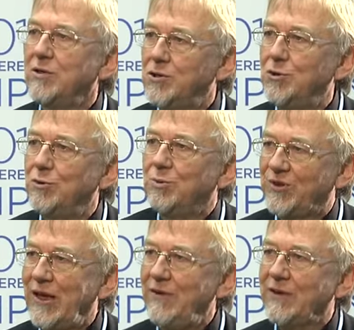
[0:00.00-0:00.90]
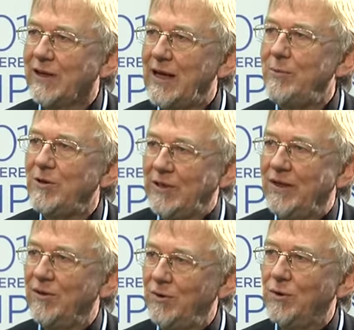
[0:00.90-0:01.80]
to saving the climate
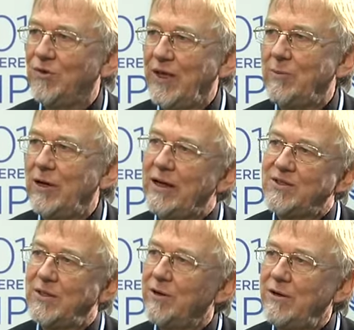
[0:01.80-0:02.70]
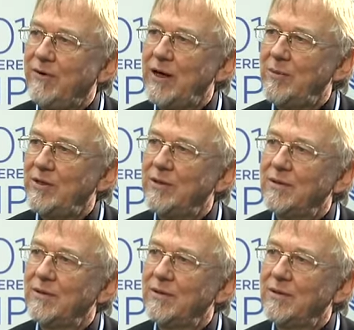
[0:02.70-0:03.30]
and stabilizing our environment.